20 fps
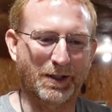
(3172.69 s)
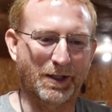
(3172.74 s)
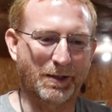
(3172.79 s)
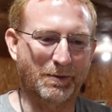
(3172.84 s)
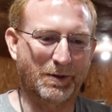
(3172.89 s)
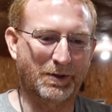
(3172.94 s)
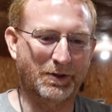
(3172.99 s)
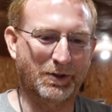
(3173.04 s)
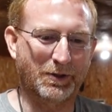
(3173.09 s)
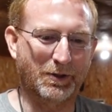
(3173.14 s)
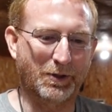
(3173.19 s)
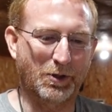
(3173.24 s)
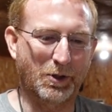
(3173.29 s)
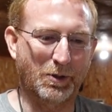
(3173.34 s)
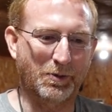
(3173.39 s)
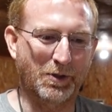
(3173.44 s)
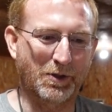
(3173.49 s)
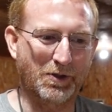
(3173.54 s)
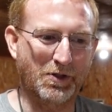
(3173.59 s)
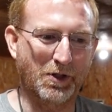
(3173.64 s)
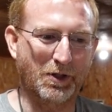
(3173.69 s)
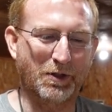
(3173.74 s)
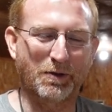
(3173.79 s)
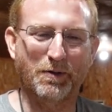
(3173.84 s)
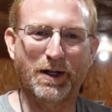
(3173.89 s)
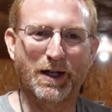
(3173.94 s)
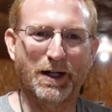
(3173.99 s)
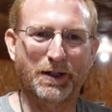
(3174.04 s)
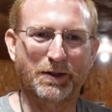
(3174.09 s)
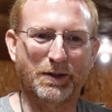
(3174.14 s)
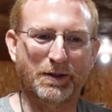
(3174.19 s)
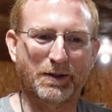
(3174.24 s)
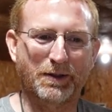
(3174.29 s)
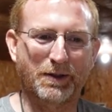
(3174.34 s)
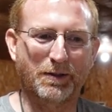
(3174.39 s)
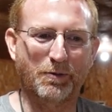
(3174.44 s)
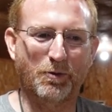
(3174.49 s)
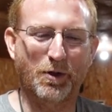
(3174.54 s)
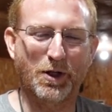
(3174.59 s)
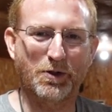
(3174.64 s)
Uh, you know, hope you stick around
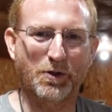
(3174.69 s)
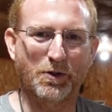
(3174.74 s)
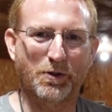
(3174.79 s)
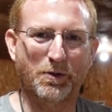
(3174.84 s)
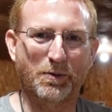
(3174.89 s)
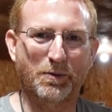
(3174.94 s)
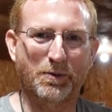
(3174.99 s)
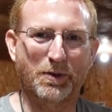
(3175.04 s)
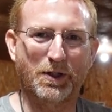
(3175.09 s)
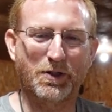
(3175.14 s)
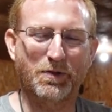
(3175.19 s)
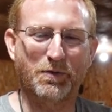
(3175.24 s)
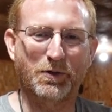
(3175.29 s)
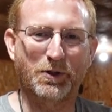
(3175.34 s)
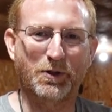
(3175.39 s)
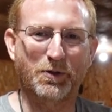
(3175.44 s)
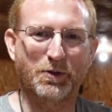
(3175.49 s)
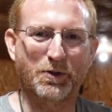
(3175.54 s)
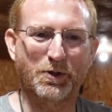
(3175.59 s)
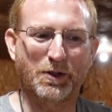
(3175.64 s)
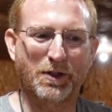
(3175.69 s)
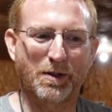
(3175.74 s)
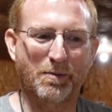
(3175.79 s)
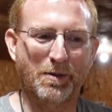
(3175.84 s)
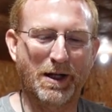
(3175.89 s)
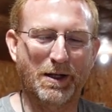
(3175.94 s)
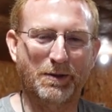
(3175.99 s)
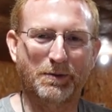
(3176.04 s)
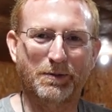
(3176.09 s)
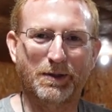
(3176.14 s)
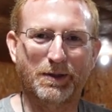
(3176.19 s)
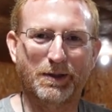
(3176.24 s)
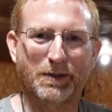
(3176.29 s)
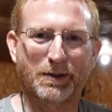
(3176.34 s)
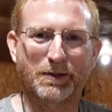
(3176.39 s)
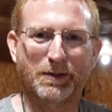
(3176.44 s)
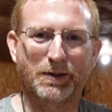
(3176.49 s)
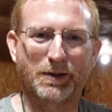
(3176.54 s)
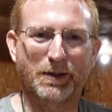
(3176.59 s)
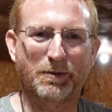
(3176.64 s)
and uh, watch our next videos that come out,
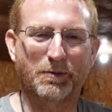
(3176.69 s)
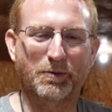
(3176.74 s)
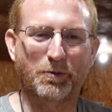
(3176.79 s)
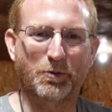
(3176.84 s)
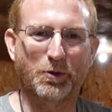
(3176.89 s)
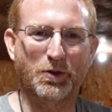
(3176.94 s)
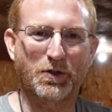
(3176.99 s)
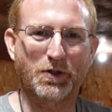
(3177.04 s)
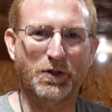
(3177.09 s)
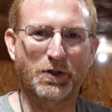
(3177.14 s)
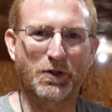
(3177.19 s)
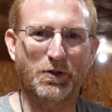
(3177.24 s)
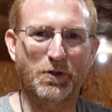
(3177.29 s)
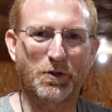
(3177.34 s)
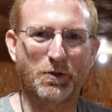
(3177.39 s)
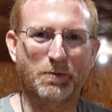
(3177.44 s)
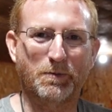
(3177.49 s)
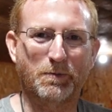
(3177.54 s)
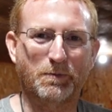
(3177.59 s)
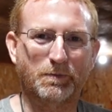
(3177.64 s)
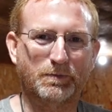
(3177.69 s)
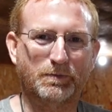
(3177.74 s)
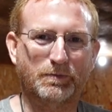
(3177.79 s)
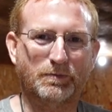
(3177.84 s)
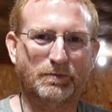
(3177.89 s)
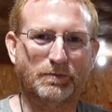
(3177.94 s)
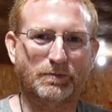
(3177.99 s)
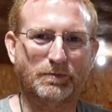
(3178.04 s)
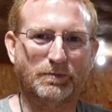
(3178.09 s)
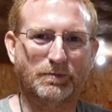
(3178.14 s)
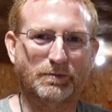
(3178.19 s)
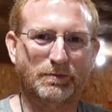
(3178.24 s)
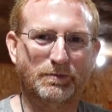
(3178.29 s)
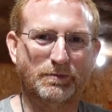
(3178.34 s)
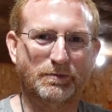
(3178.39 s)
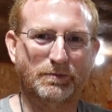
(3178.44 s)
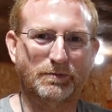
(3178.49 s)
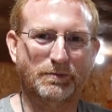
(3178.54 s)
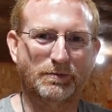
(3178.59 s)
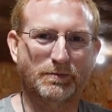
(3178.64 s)
and uh, we'll see you soon.
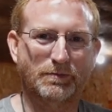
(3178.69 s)
Bye.